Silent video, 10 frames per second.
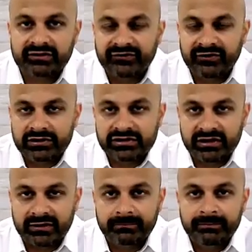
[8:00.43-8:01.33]
and
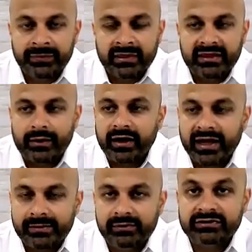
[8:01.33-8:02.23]
function that we're
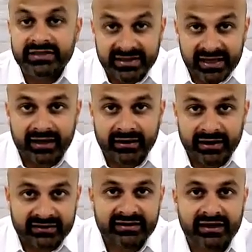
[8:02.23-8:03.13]
able to get,
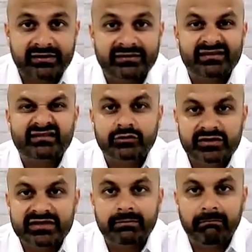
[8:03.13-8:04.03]
like I said, this
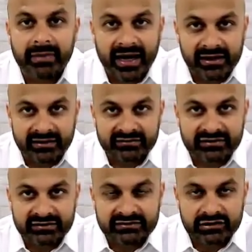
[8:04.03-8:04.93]
exquisite balance
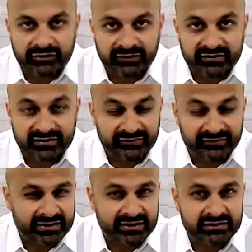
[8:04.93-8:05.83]
on the surface. In
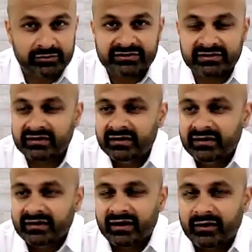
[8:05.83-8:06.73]
fact, it's almost a,
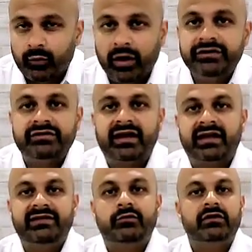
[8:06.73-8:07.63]
a wonder that it
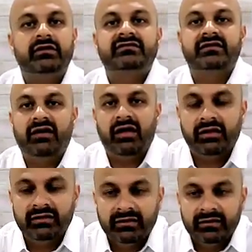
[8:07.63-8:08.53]
even works at all.